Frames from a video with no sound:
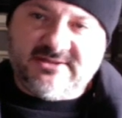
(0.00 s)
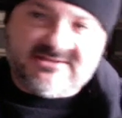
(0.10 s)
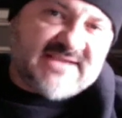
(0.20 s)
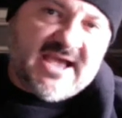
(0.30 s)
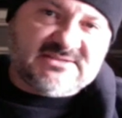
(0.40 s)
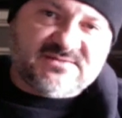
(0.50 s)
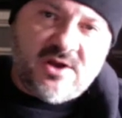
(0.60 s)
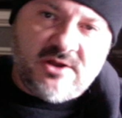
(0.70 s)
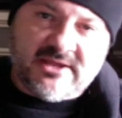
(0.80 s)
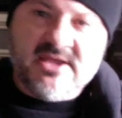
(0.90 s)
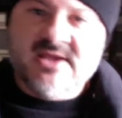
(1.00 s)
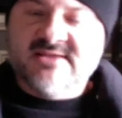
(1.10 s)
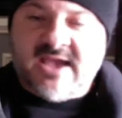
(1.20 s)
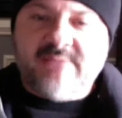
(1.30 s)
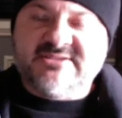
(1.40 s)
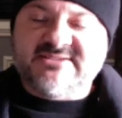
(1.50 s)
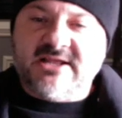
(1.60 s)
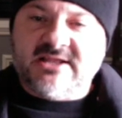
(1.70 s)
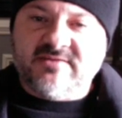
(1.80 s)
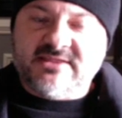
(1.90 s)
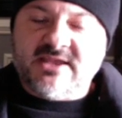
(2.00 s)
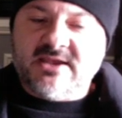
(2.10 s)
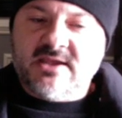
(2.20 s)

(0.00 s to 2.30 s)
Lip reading: The sky's falling. Time to sell everything.